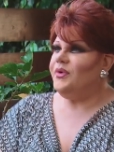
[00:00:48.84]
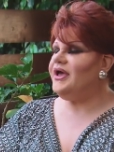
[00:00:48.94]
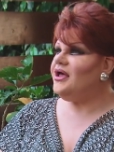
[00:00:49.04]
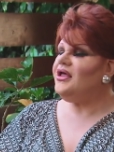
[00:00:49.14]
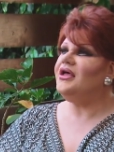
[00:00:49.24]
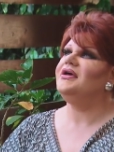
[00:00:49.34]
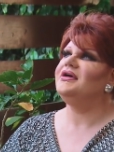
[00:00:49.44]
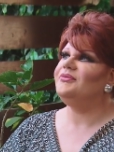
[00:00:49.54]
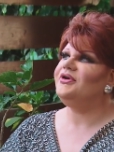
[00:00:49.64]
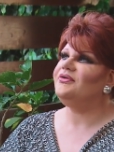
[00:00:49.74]
Well,
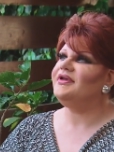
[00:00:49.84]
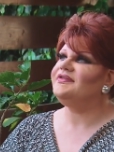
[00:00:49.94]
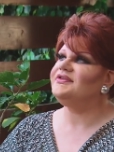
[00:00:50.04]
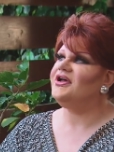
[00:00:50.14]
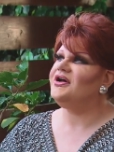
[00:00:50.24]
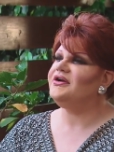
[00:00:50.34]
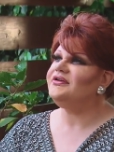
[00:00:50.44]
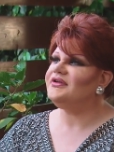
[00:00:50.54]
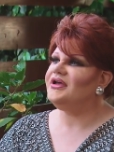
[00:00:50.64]
where do I start?